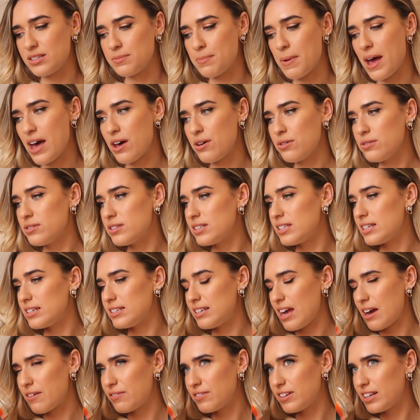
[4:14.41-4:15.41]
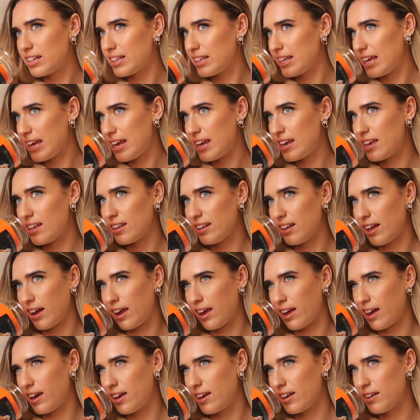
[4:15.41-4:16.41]
smells definitely
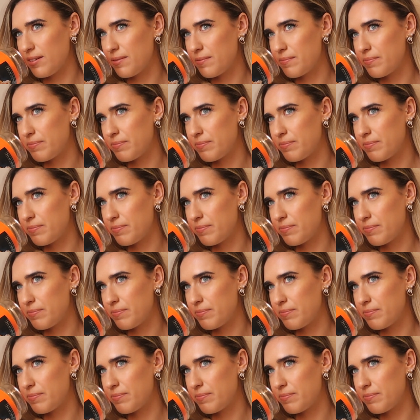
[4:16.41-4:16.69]
like